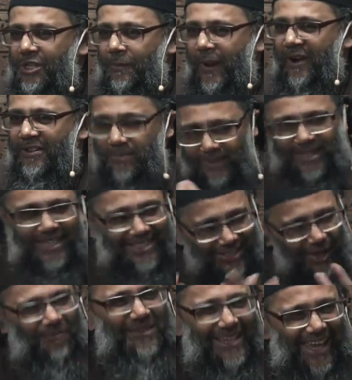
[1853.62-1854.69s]
to your parents, but that's
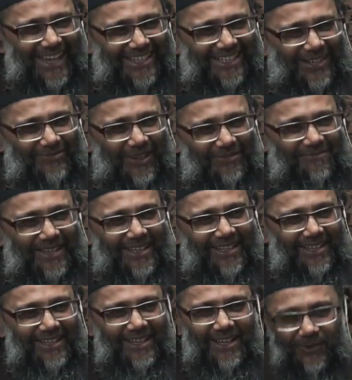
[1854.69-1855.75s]
an obligation upon me.
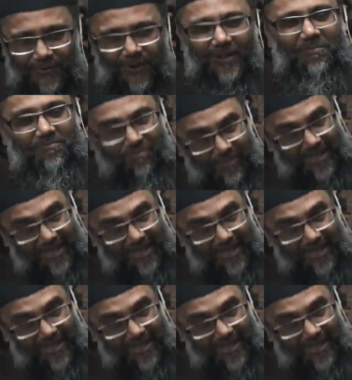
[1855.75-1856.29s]
What